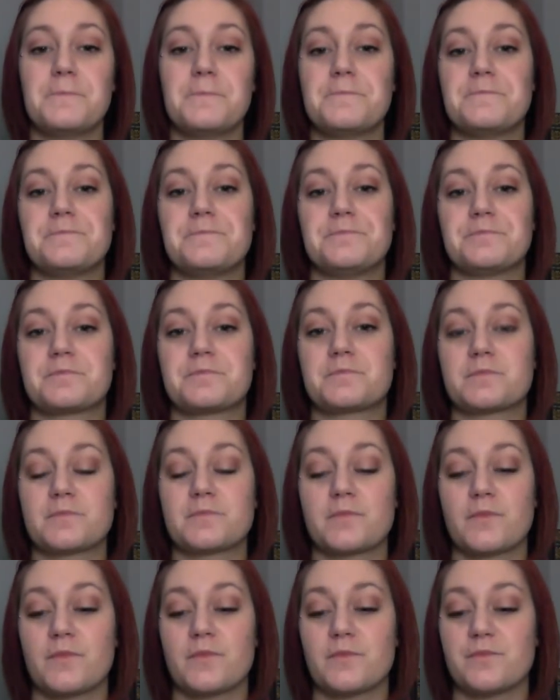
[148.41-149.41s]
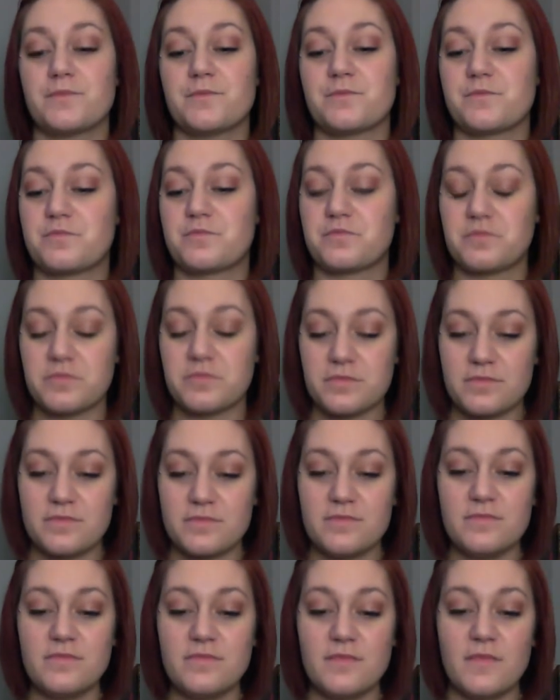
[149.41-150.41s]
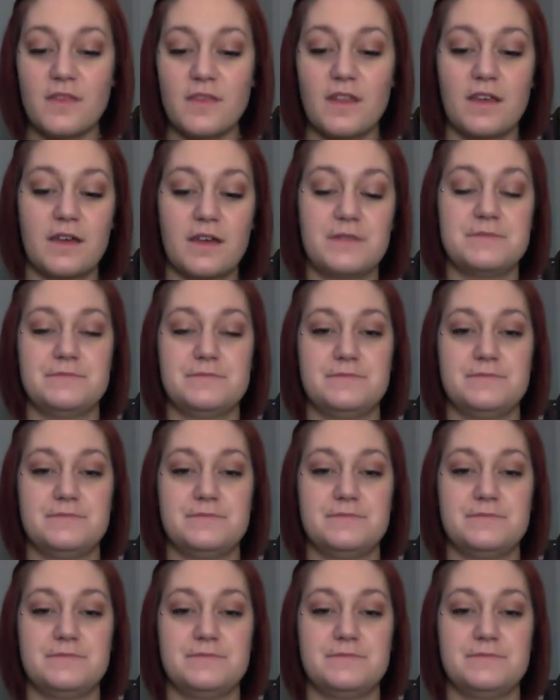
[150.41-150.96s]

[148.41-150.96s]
[no speech]